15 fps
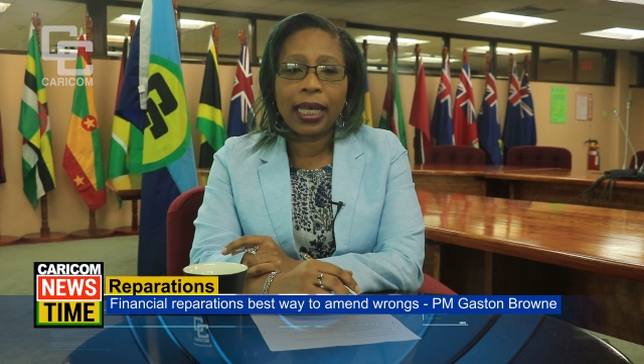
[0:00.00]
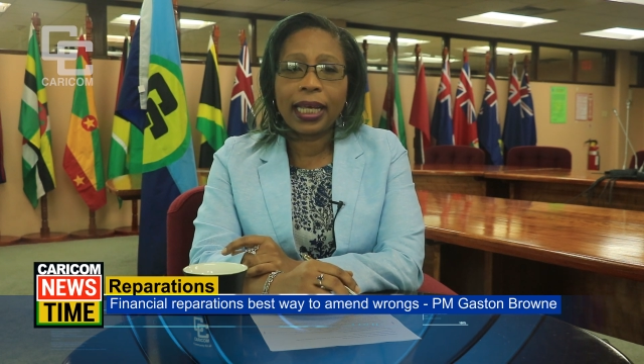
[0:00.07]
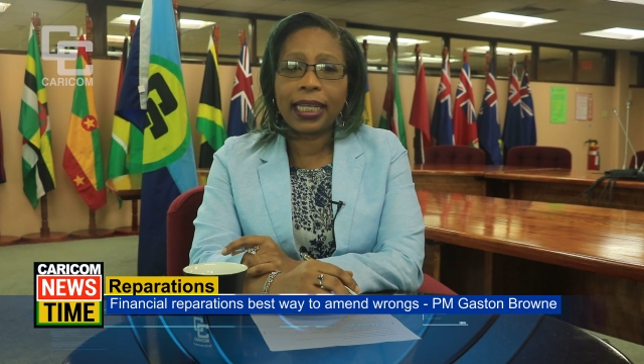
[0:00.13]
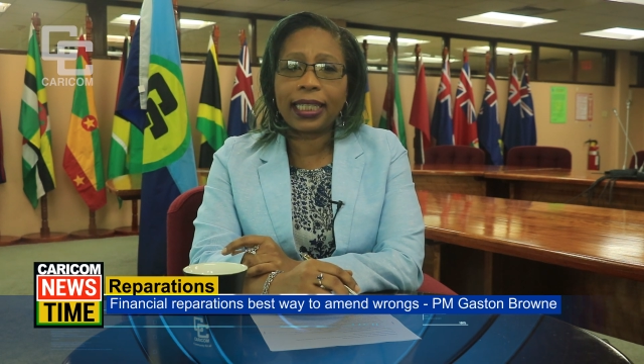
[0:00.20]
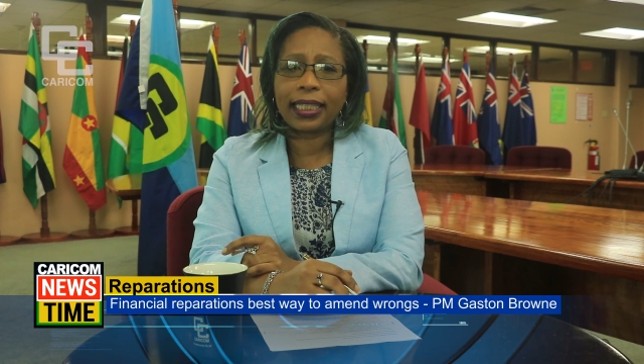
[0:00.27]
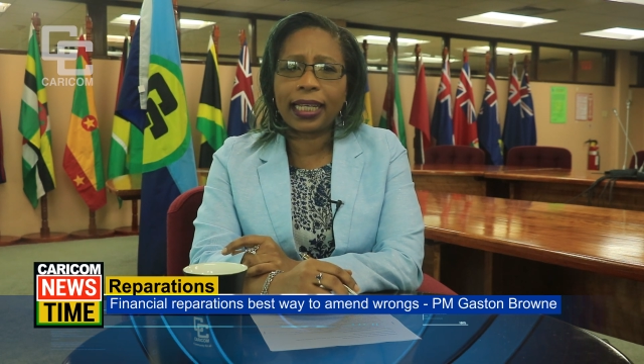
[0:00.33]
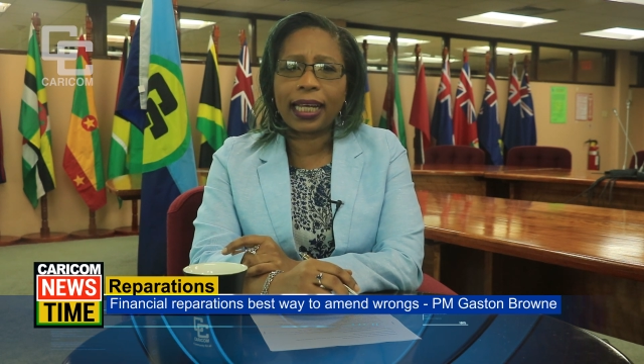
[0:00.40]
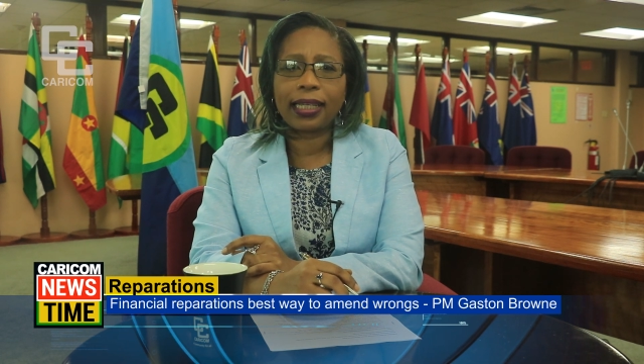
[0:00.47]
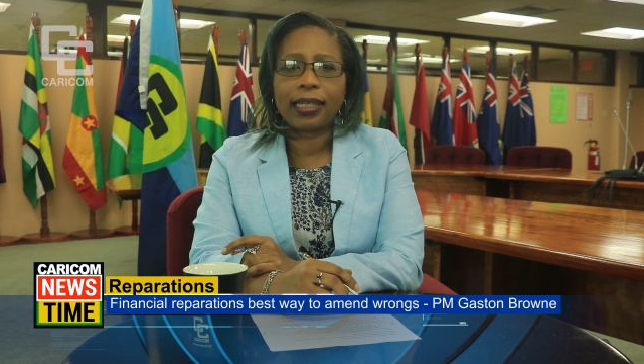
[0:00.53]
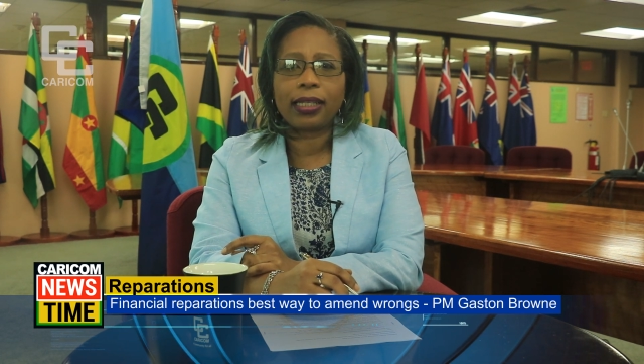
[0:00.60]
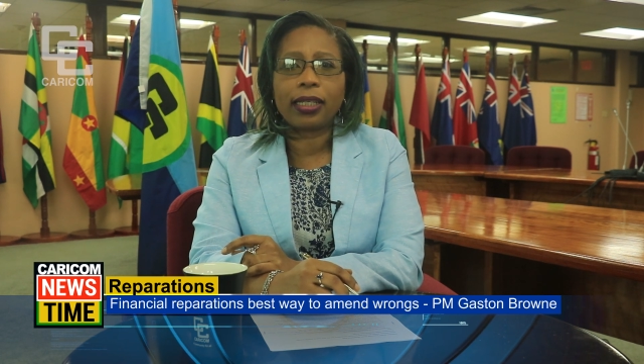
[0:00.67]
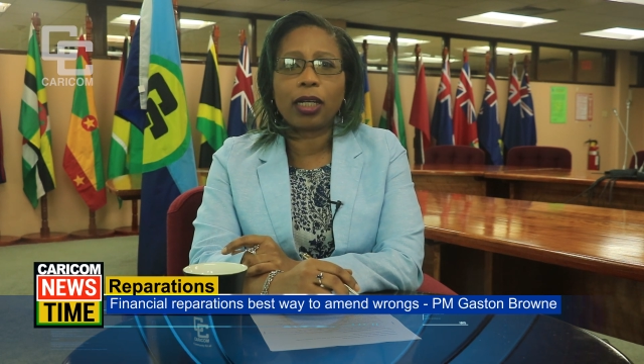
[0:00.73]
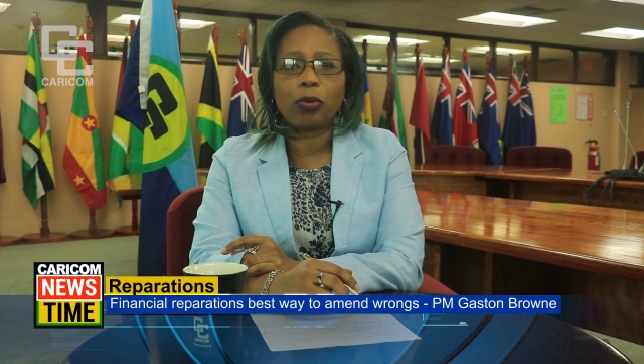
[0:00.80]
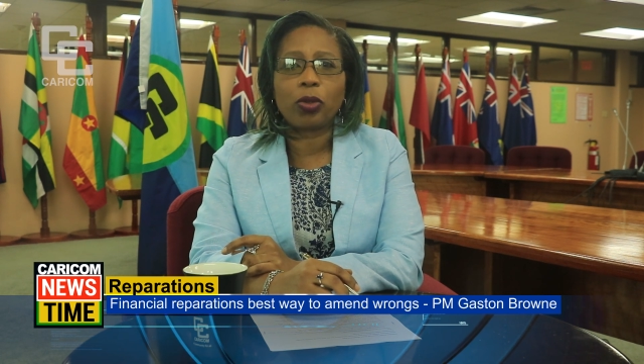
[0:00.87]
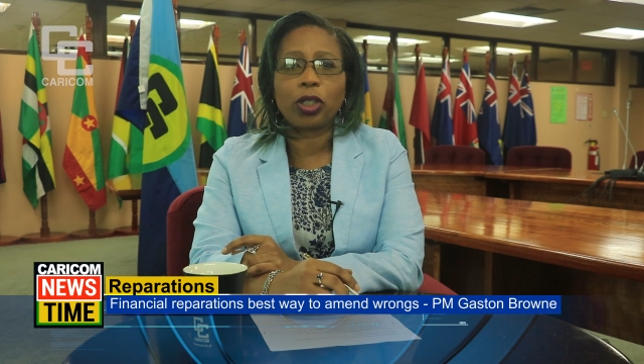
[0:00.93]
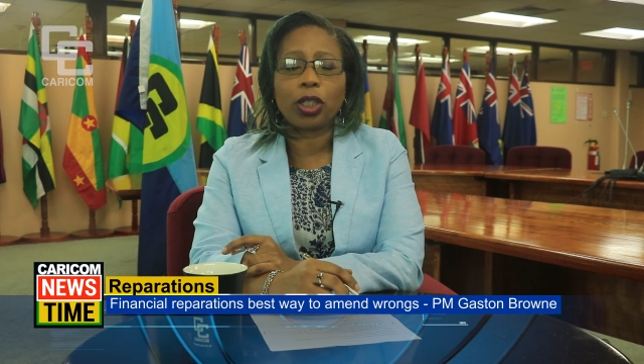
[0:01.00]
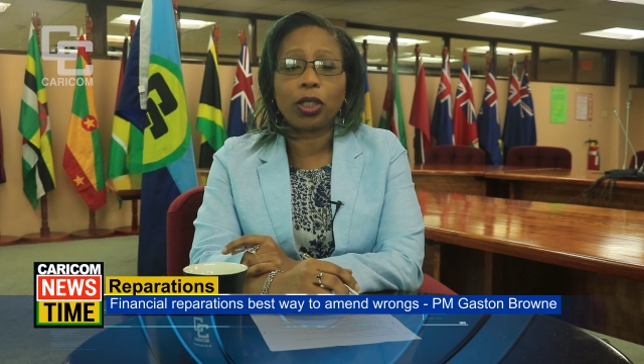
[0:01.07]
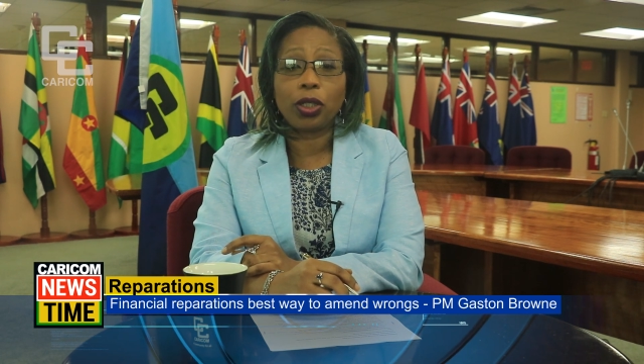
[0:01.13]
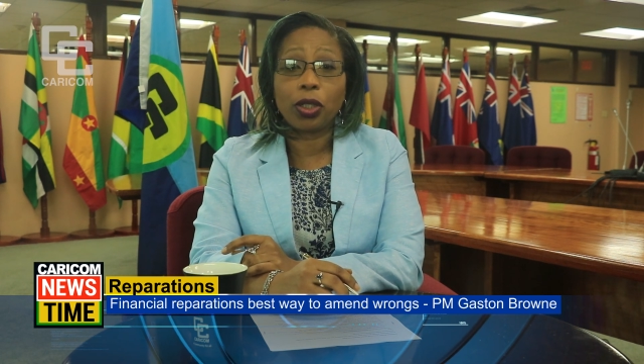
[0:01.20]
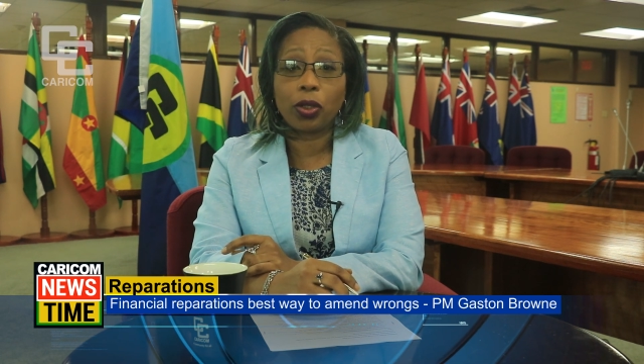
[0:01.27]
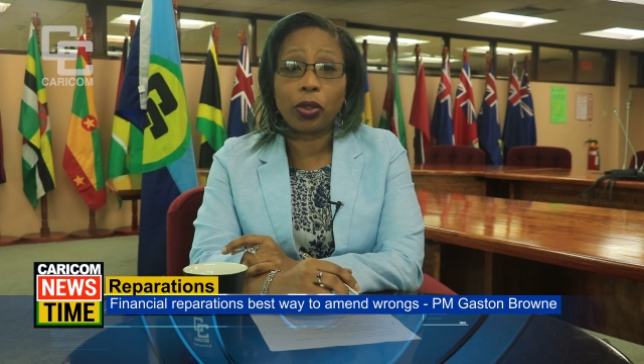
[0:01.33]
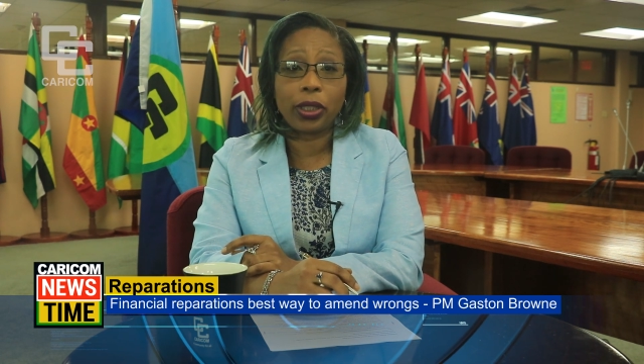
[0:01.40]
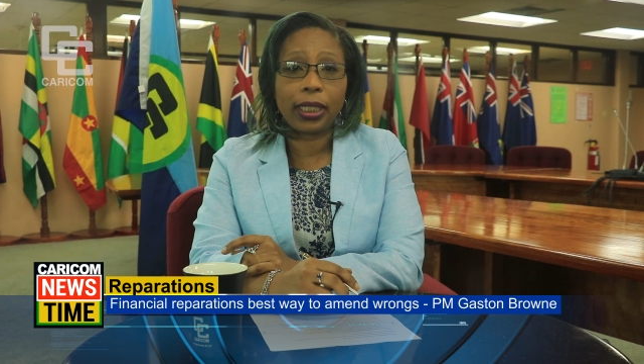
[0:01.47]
He said that there was no